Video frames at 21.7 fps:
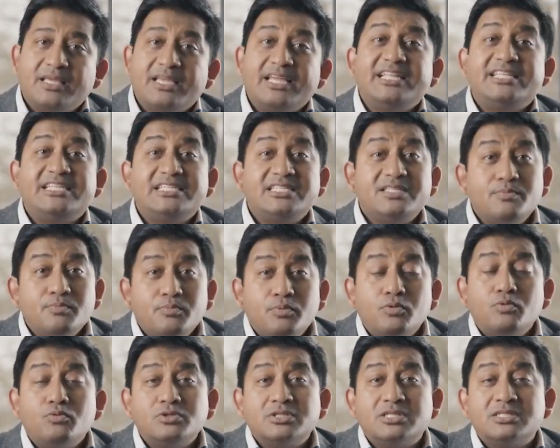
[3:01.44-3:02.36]
It is
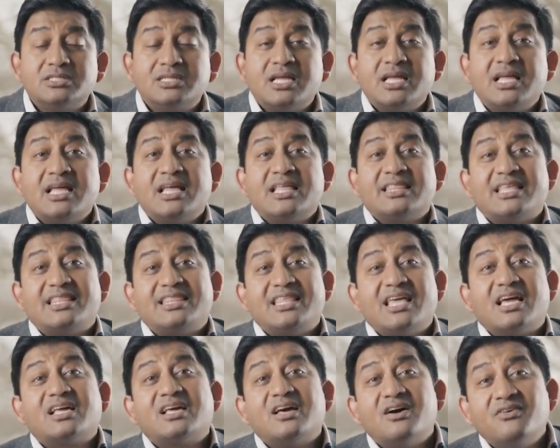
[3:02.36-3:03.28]
important that
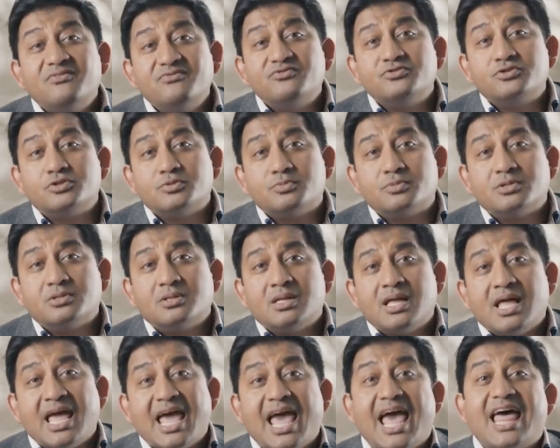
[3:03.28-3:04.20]
they are comfortable
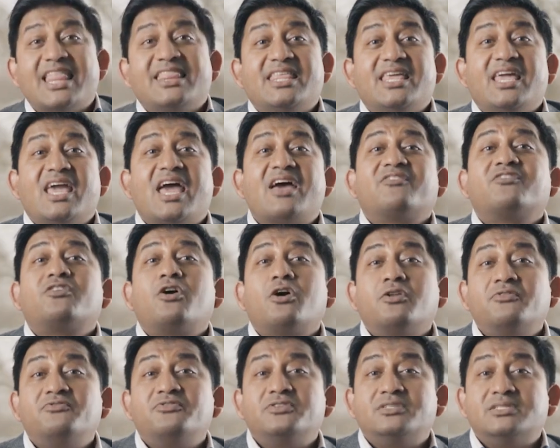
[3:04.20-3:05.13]
and they have
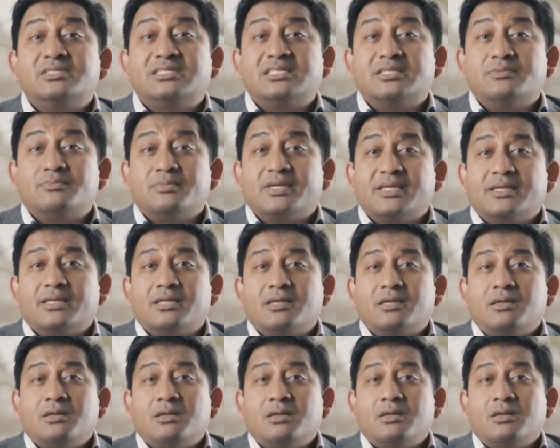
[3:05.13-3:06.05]
confidence in me.
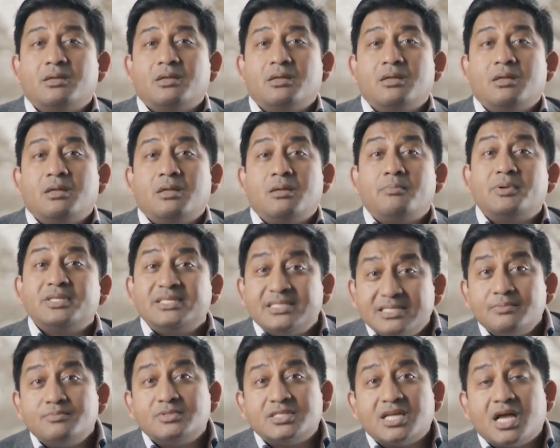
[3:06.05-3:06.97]
But
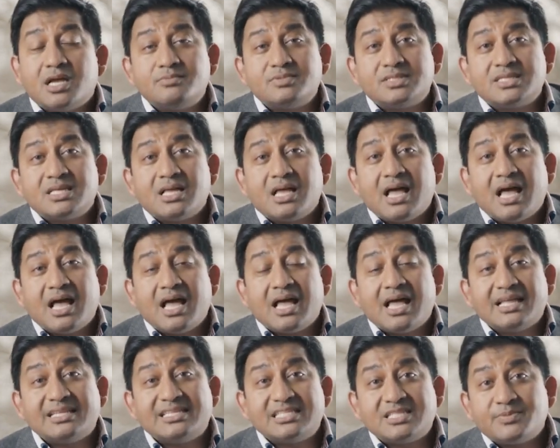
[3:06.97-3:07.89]
sometimes,
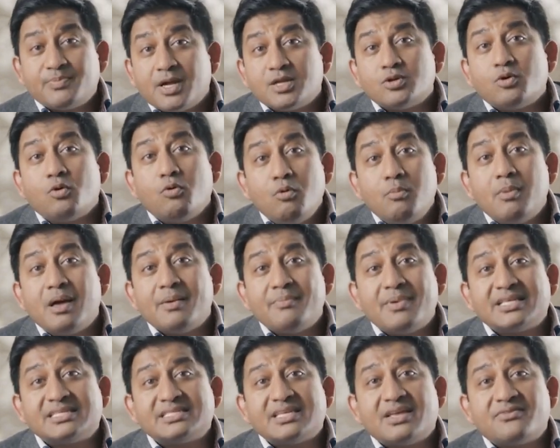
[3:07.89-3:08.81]
despite all my
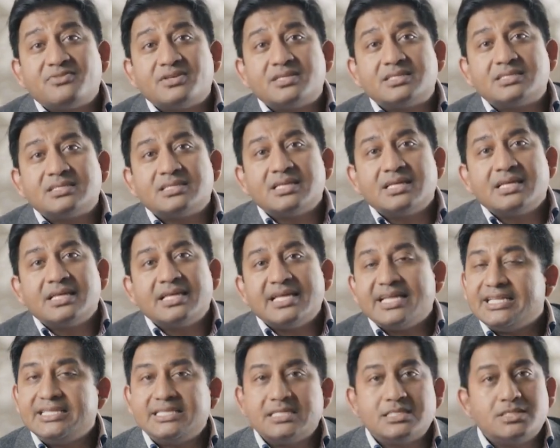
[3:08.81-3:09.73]
best efforts,
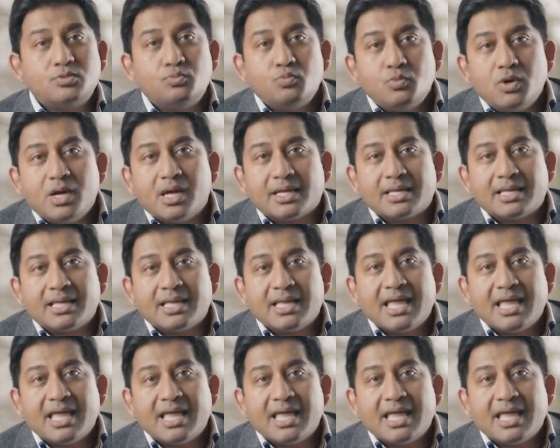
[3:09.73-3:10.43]
it doesn't work.